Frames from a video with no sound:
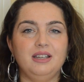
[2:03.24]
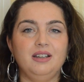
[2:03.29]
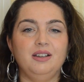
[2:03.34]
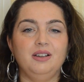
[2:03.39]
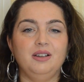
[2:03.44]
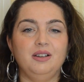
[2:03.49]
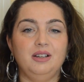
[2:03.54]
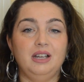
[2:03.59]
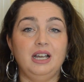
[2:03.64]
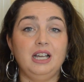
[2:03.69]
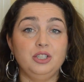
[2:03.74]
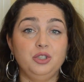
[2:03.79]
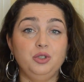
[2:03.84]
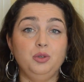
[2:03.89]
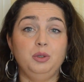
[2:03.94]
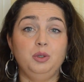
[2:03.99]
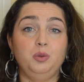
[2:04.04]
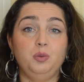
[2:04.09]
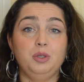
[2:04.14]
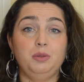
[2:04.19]
I
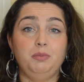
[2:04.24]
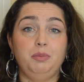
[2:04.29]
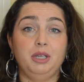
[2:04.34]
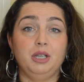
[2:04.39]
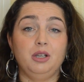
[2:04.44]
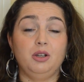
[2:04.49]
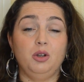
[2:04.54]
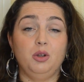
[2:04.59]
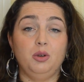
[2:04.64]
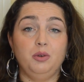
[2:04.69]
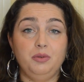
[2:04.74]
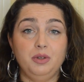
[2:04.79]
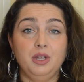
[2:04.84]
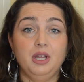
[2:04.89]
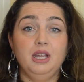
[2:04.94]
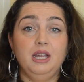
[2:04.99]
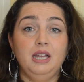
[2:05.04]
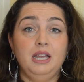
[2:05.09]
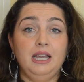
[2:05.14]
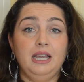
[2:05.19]
do it with Pink Clove
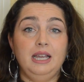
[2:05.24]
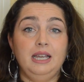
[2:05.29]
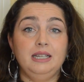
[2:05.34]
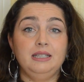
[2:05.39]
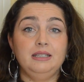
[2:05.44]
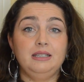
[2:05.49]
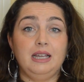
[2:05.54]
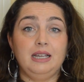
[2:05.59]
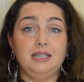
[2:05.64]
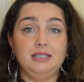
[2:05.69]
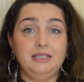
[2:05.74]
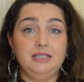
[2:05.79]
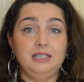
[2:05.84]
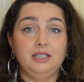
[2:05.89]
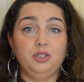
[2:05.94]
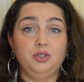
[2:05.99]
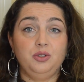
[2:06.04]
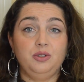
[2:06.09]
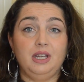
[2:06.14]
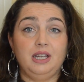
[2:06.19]
and I
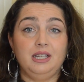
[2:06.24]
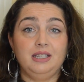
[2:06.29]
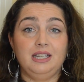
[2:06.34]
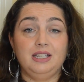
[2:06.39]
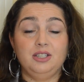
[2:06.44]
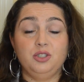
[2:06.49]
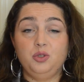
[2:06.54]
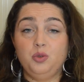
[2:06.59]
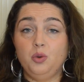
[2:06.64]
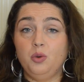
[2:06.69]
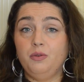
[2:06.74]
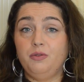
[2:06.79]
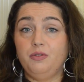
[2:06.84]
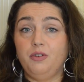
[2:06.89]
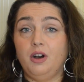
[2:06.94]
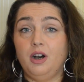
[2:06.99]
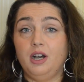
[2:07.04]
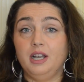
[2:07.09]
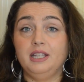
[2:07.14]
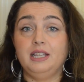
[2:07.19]
stick to that, and so
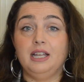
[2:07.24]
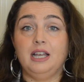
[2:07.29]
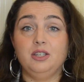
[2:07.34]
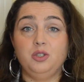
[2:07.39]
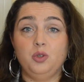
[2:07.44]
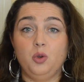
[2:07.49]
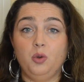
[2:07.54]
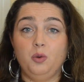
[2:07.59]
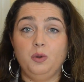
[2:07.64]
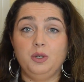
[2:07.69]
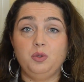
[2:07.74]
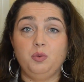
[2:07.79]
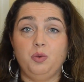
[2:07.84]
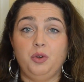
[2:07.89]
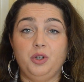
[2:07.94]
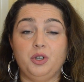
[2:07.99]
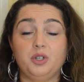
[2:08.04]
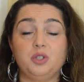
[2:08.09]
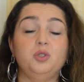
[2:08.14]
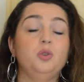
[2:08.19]
far it has always worked.